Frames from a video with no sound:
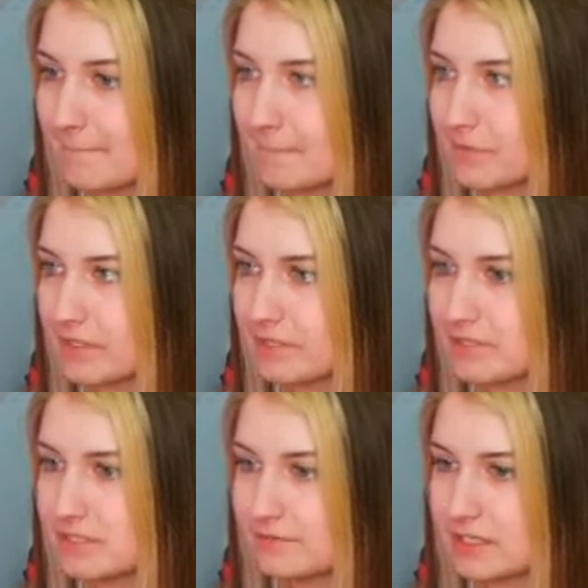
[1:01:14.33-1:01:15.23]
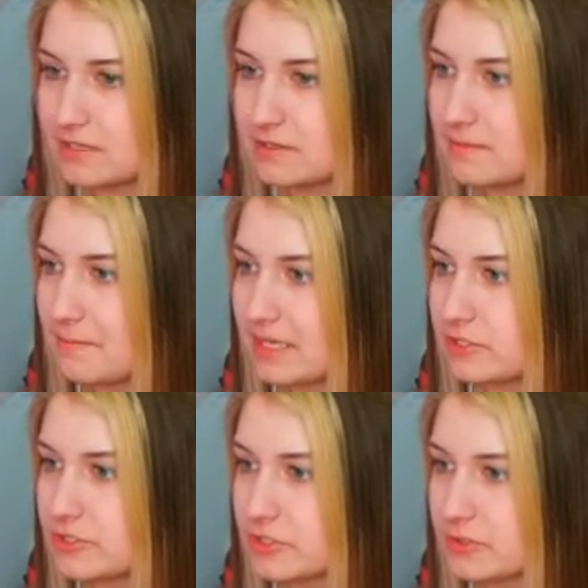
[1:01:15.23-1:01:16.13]
Alright, let's see if I can
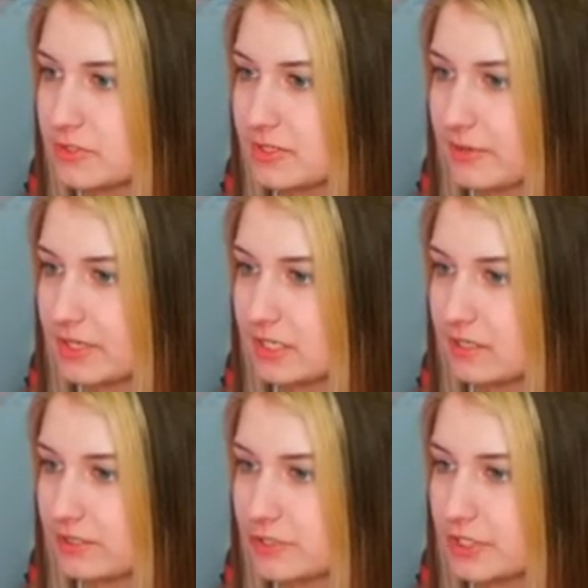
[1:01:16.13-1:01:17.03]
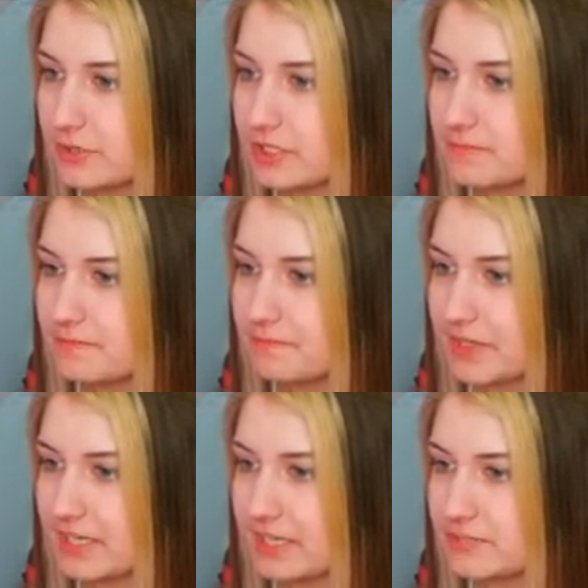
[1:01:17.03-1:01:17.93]
manage to do this without getting electrocuted.
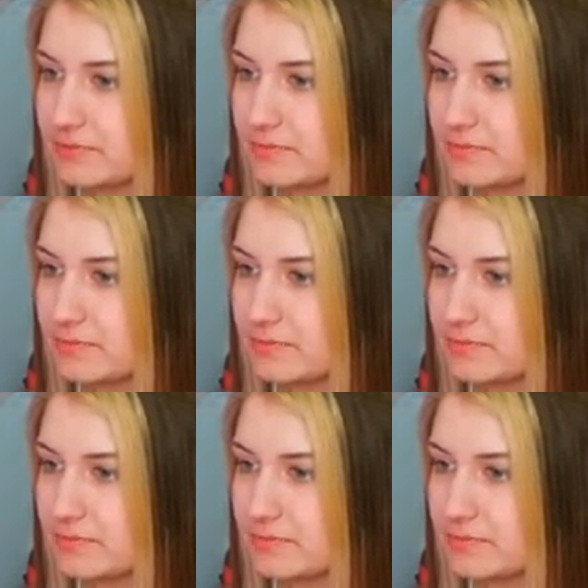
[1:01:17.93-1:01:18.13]
Like I...